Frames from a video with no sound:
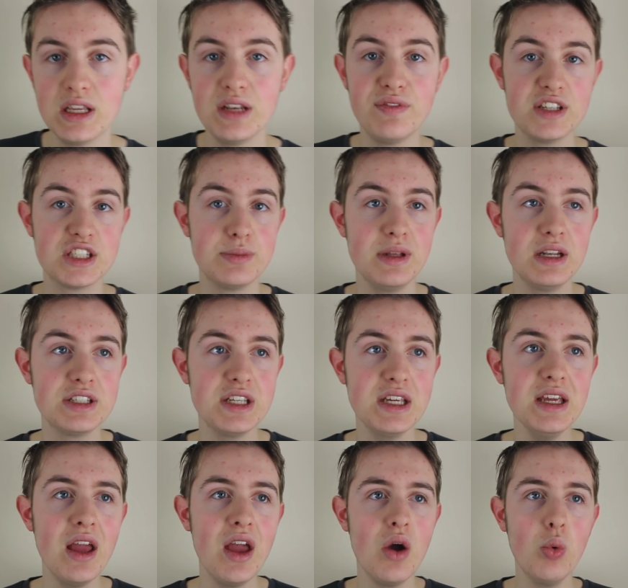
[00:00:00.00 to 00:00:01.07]

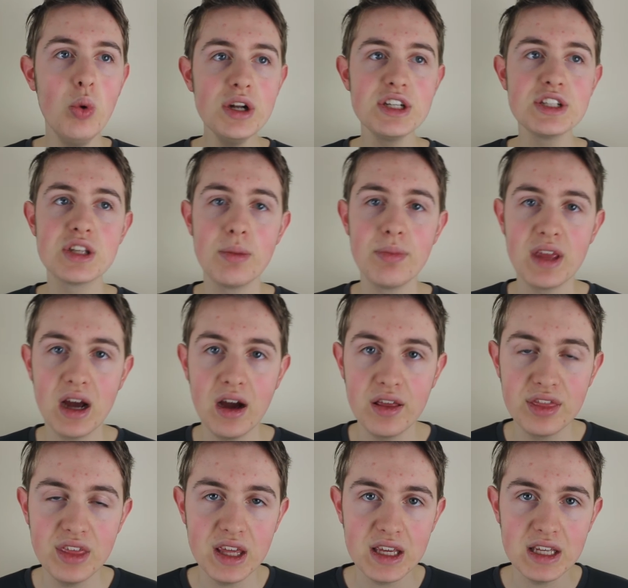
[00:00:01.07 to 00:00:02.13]
invisibility, which is something I
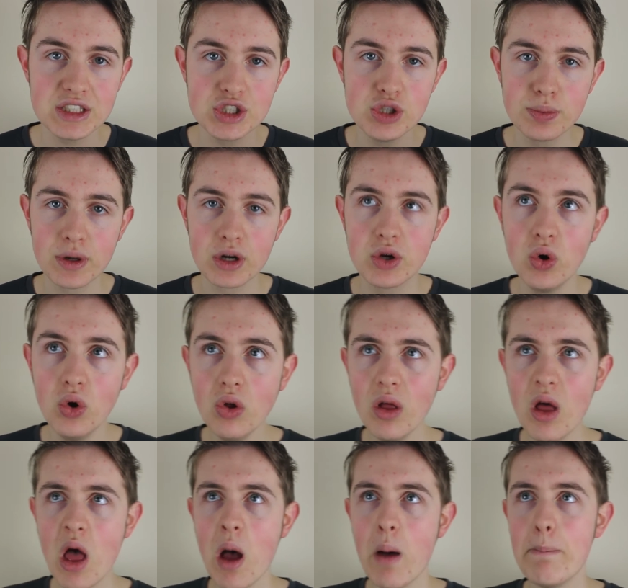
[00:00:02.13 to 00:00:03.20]
think is super cool,
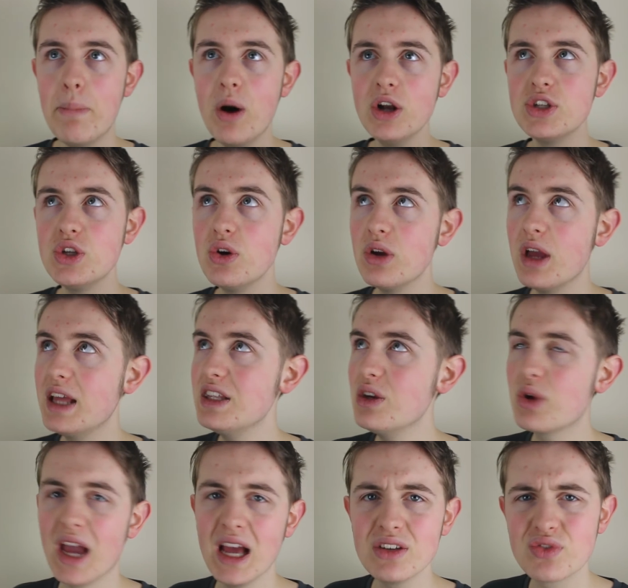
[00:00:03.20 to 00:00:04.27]
but you
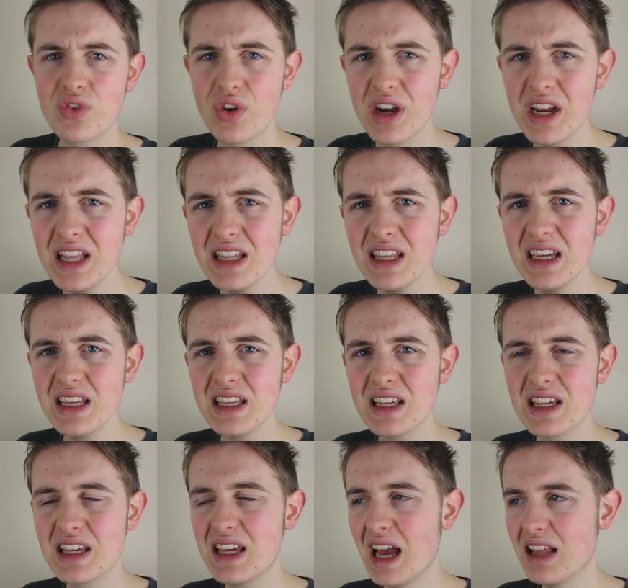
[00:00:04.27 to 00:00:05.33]
can't really
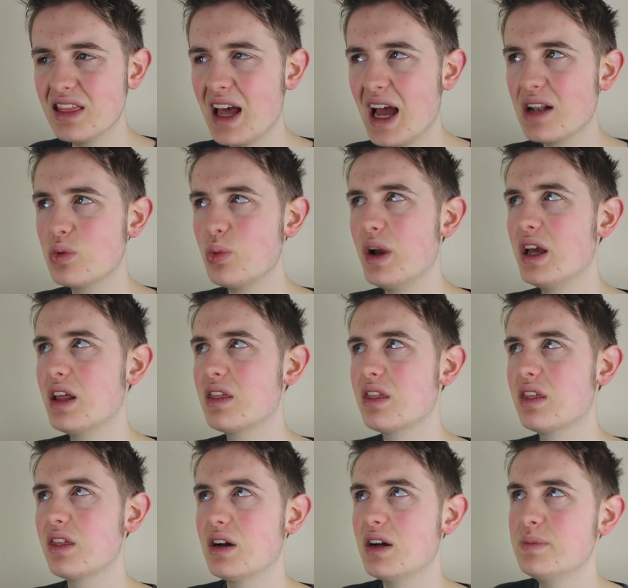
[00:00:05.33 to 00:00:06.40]
get that with
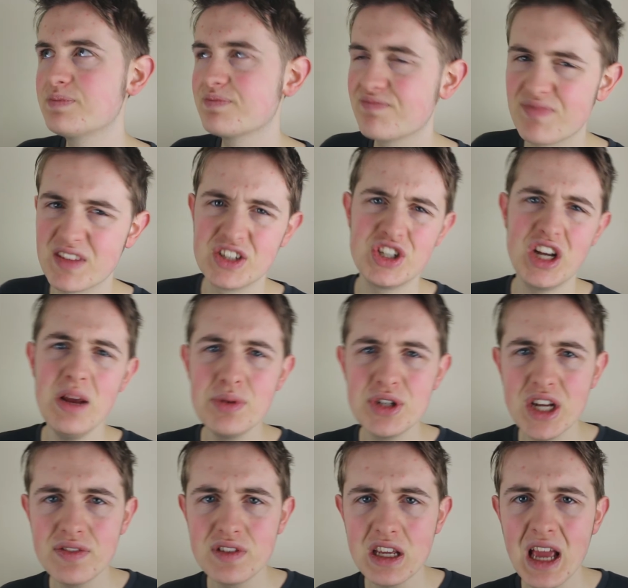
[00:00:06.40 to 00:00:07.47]

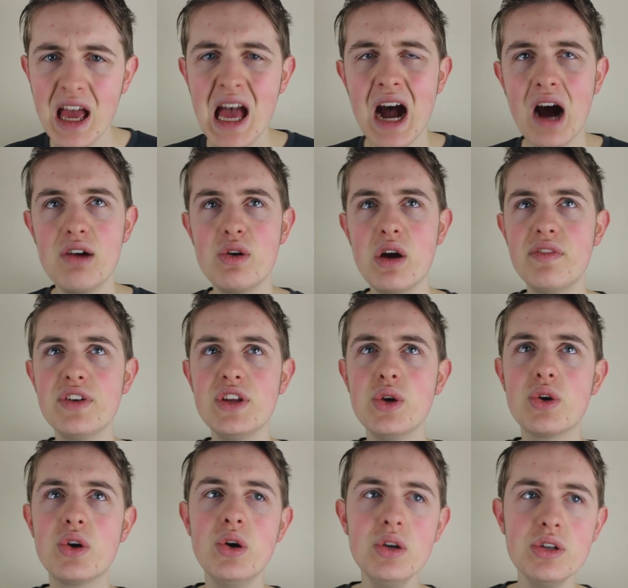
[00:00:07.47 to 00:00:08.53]
shape-shifting. However, you
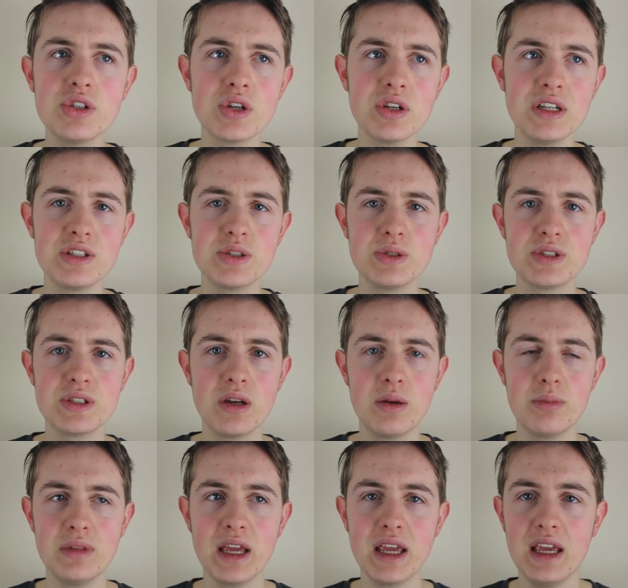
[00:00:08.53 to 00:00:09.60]
could turn into
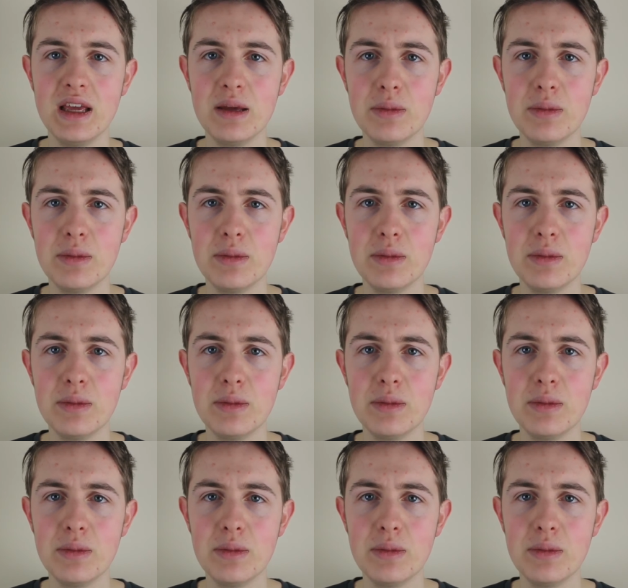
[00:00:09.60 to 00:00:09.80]
some like